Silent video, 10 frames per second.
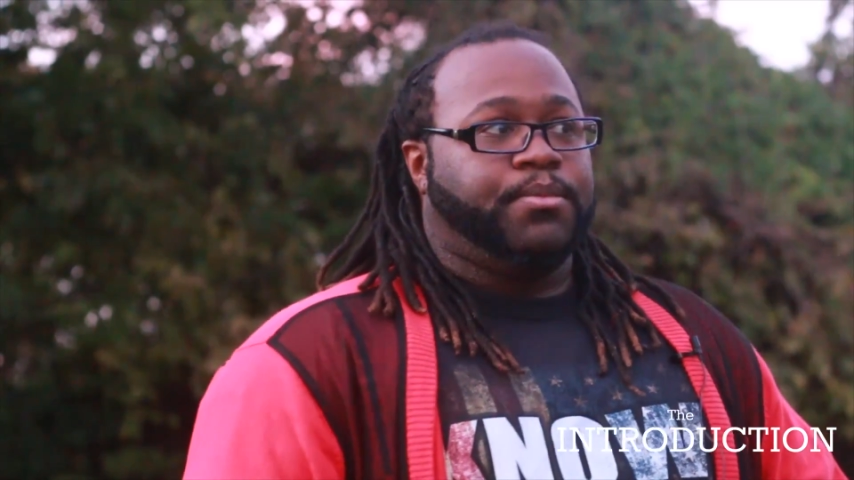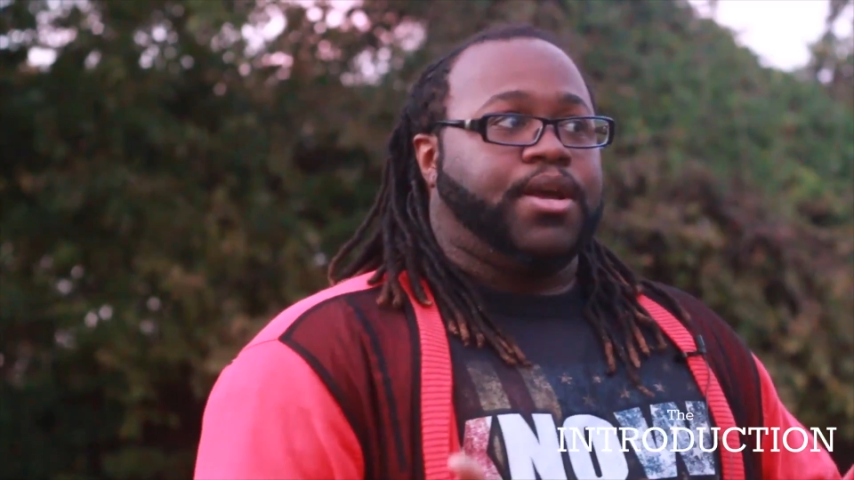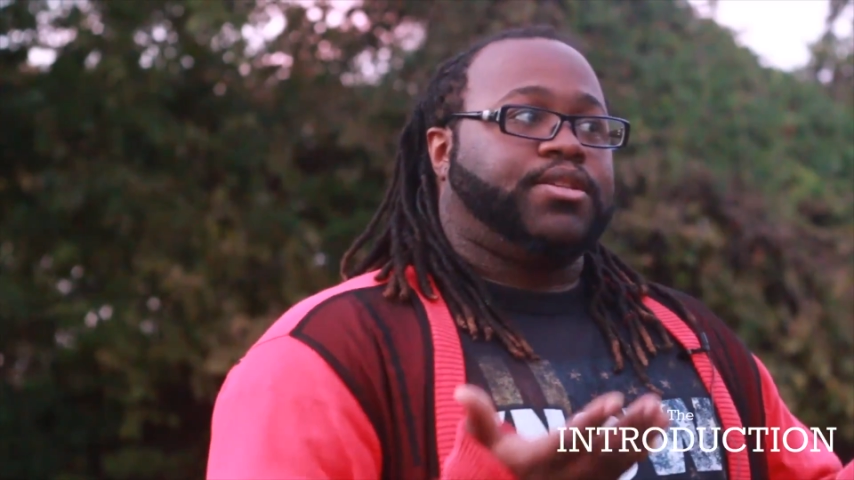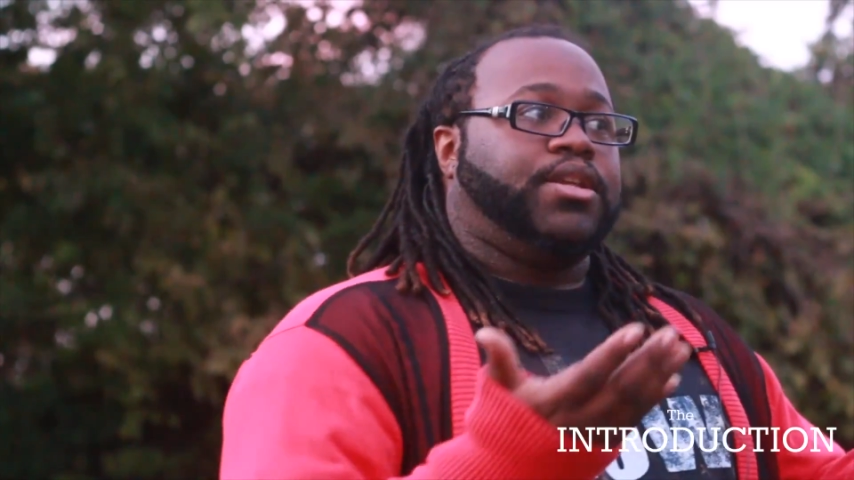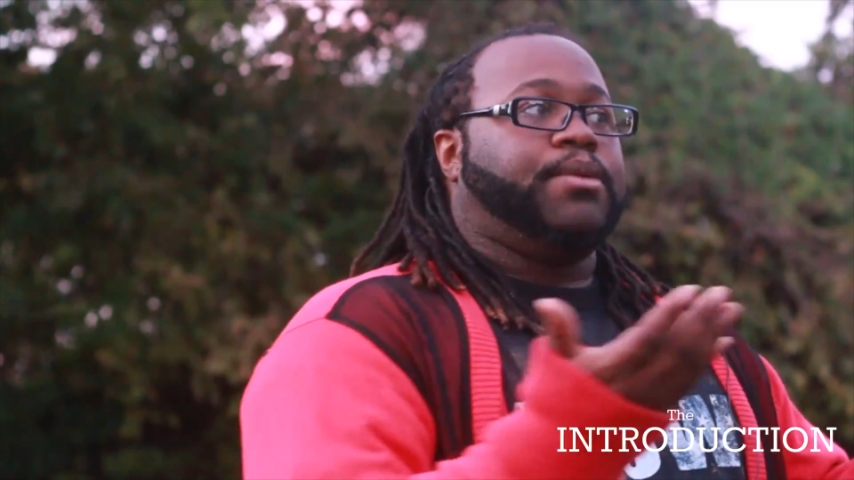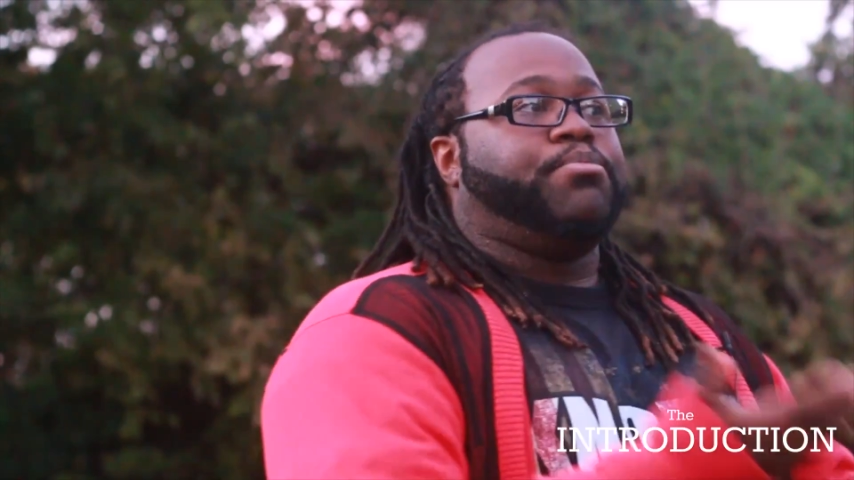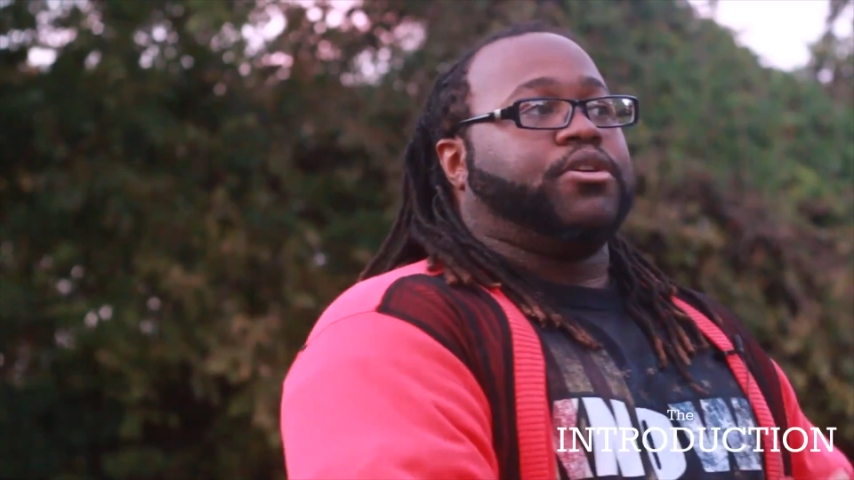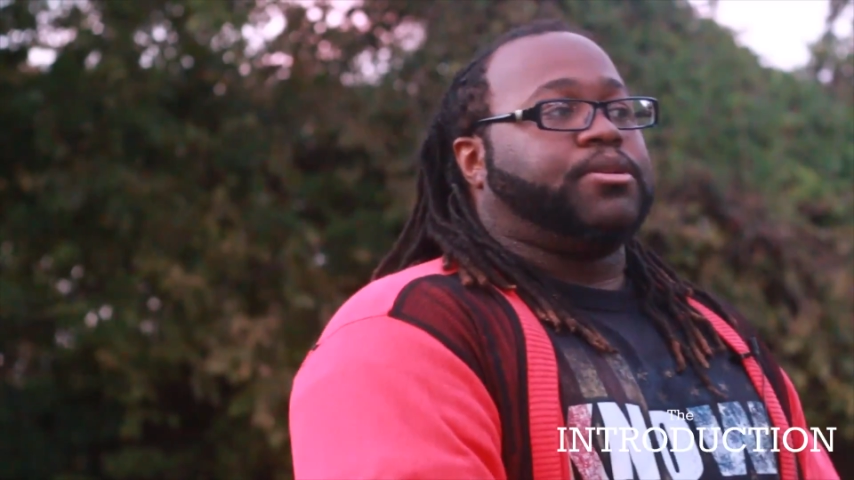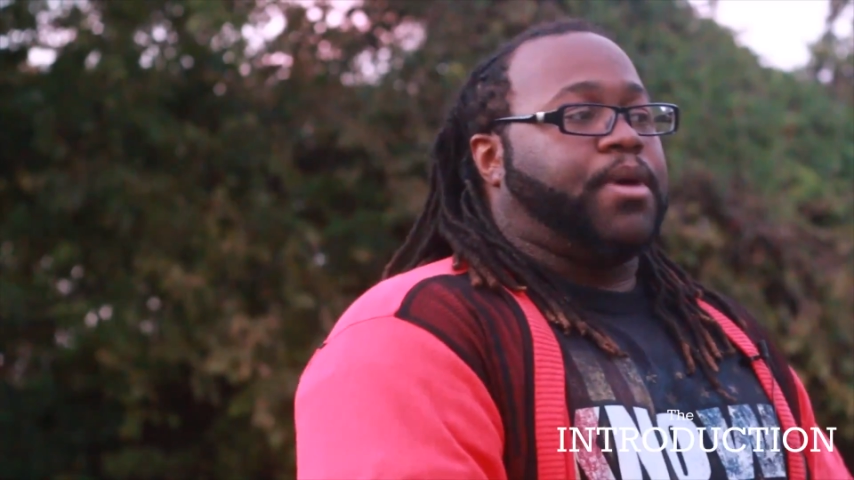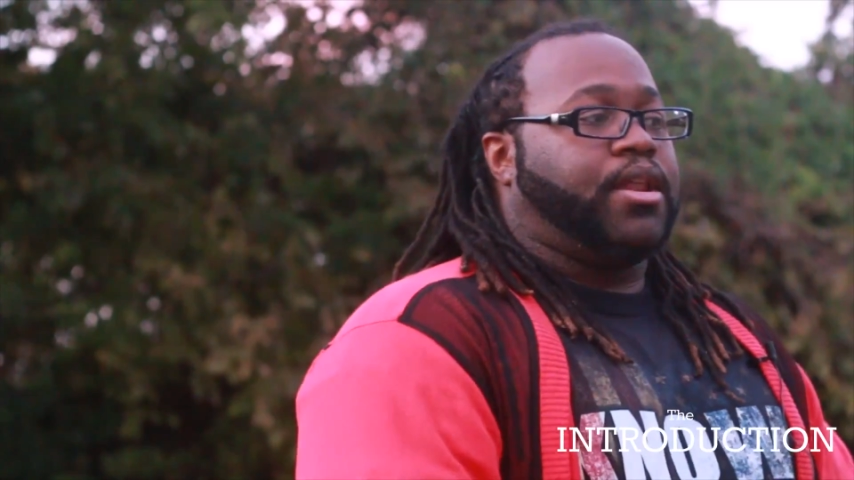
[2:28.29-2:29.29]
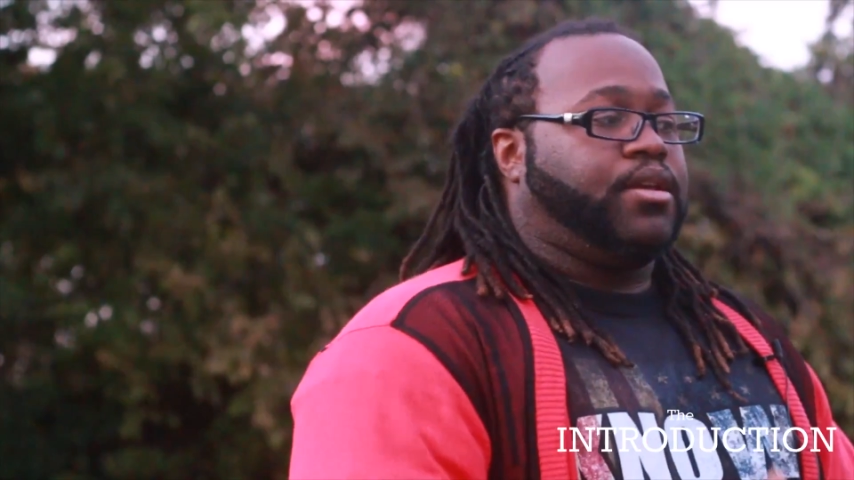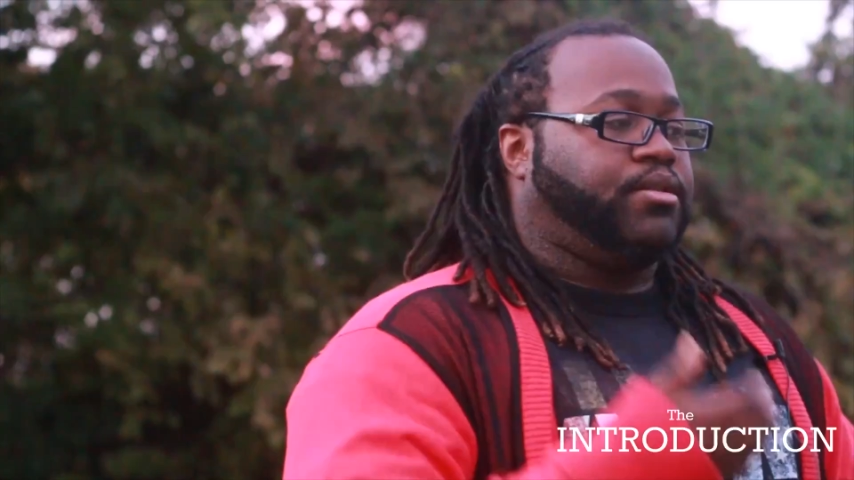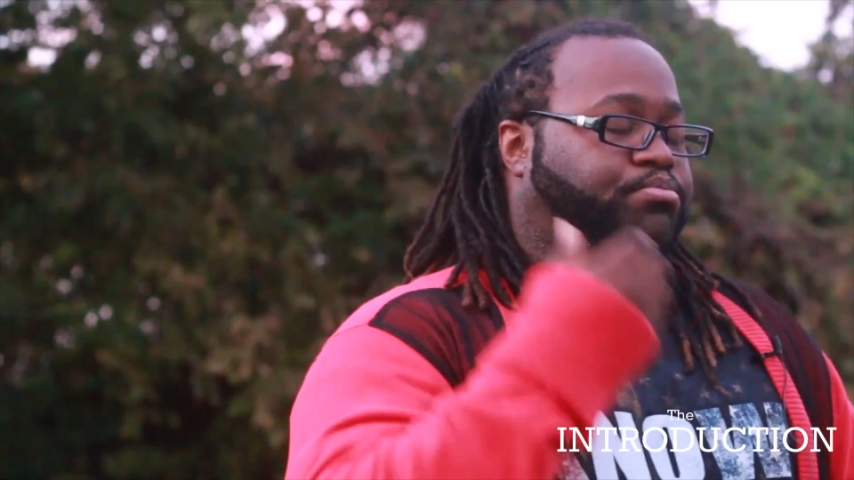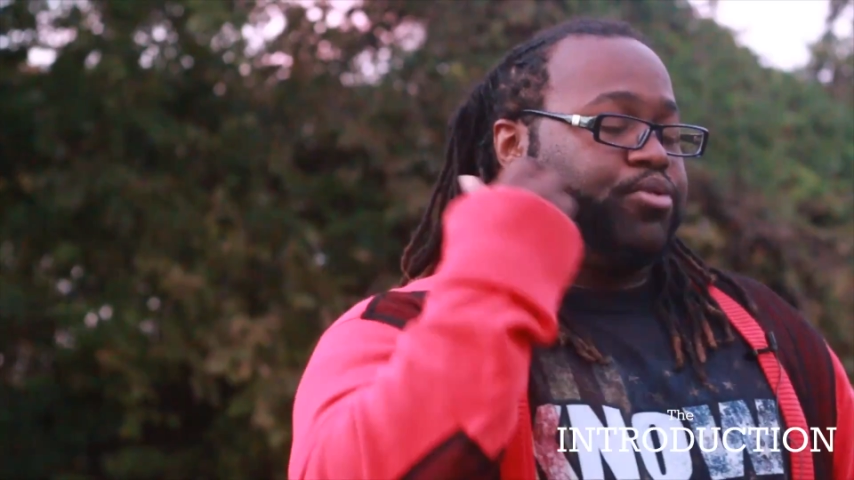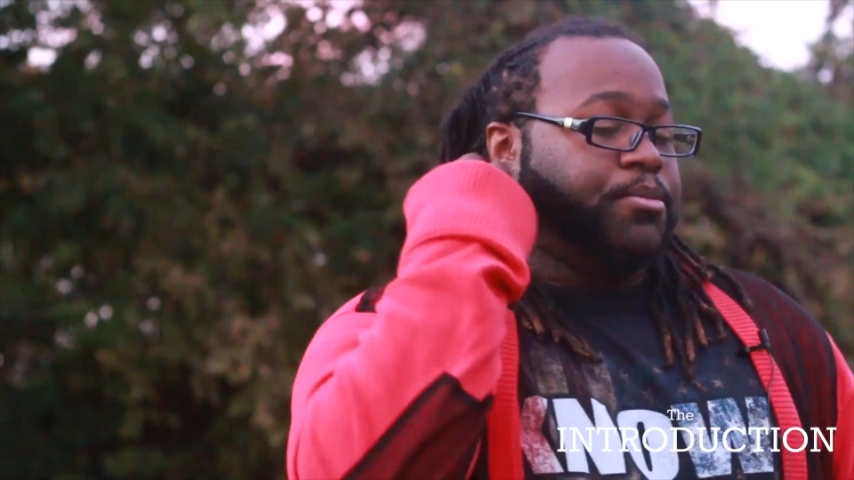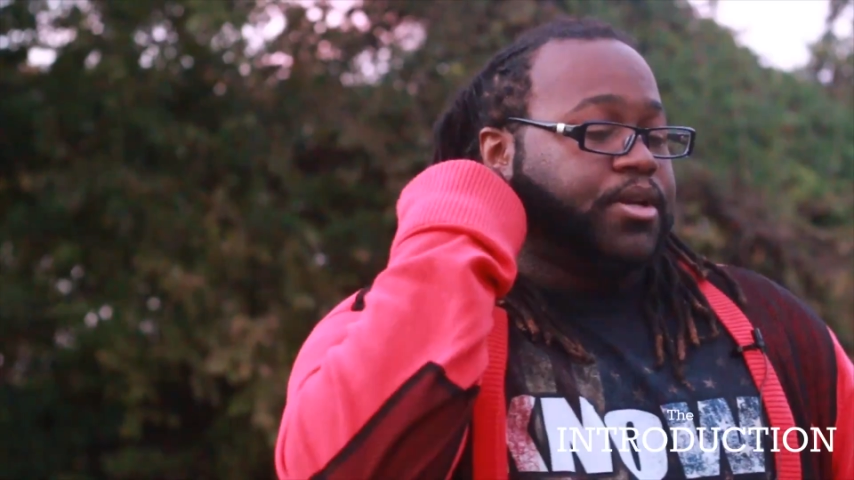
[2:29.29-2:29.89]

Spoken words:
because he didn't book somebody, and pretty